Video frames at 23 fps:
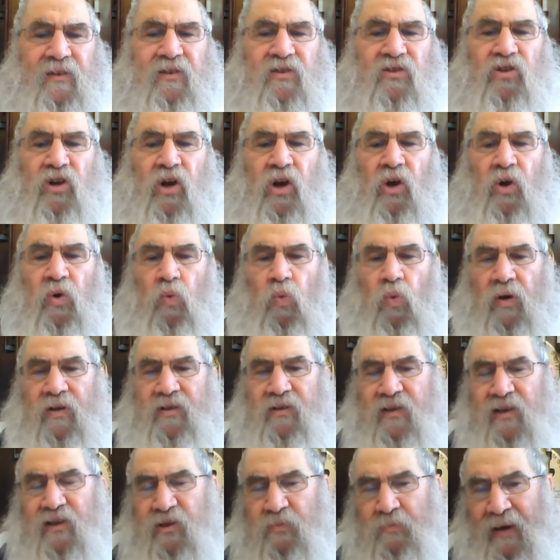is once
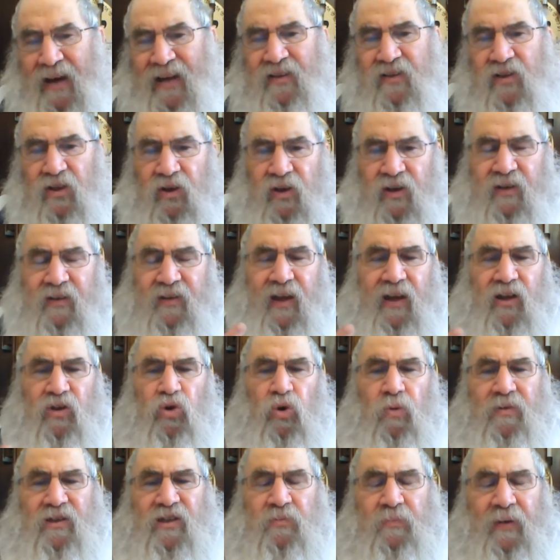there's Maisa, you can take
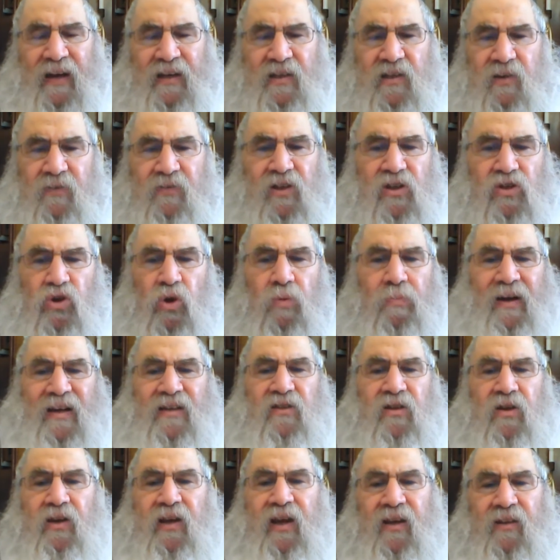Trumas Maisa. If there's no
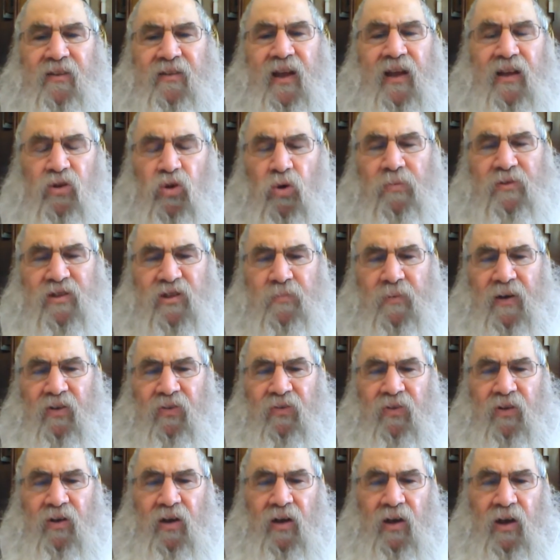Maisa, you can't take Trumas
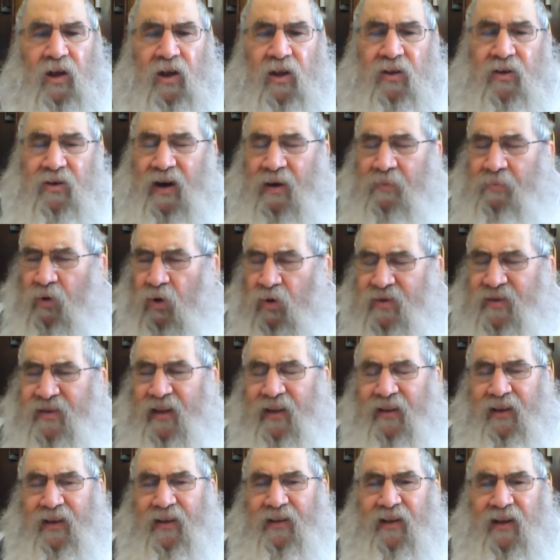Maisa. The Ram holds
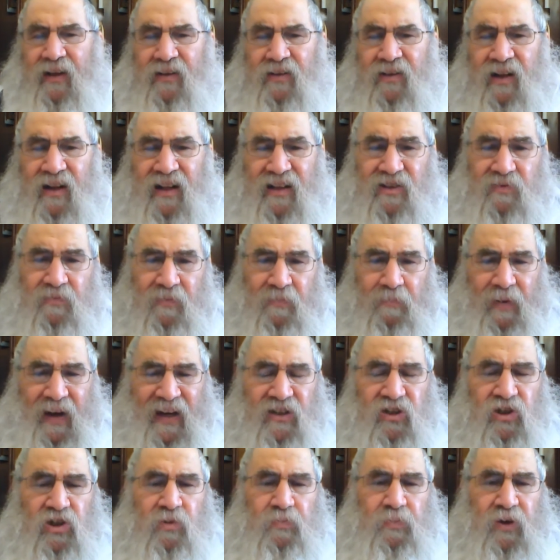not like that. That's
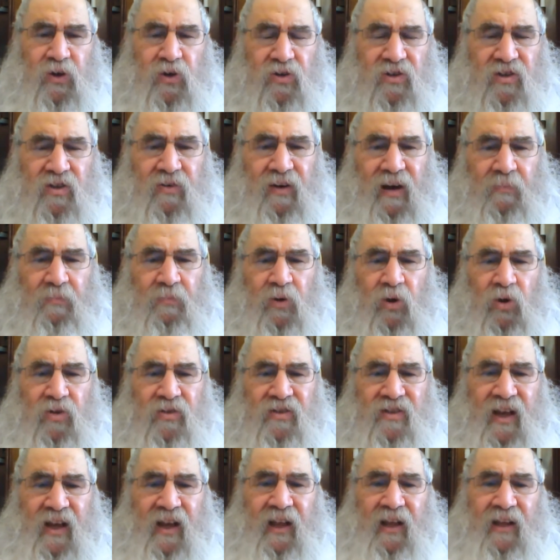Pashas because the Ram
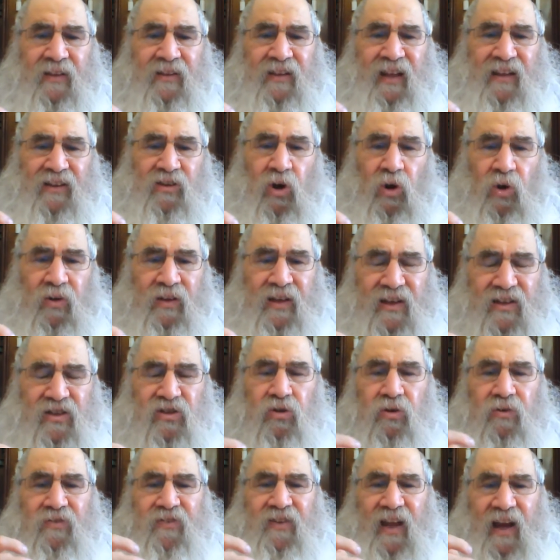holds that the whole
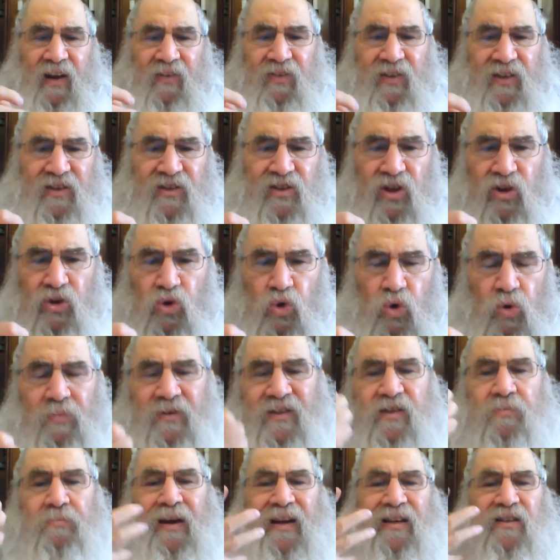Isser of Tevel is the
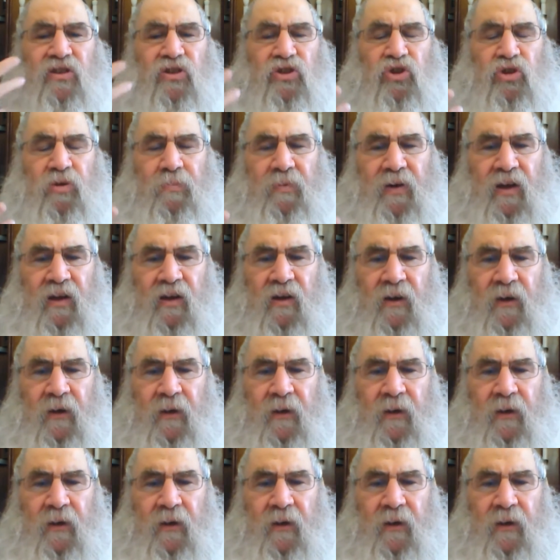Trumas Maisa Shabbat.